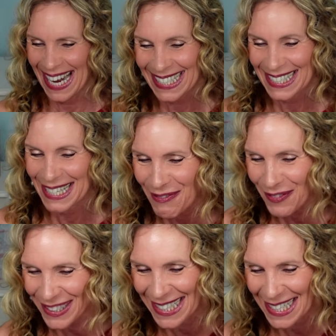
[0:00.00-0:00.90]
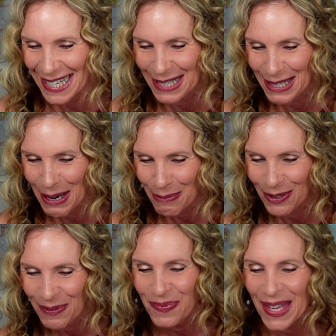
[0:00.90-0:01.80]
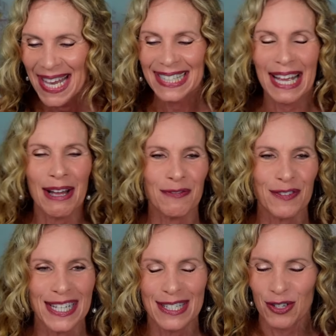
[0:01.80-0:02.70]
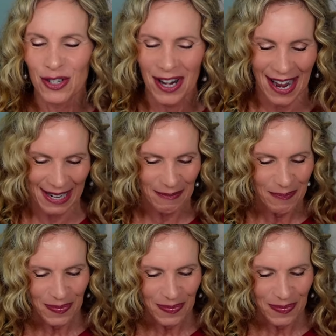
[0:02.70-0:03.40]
I definitely need a double caffeine shot.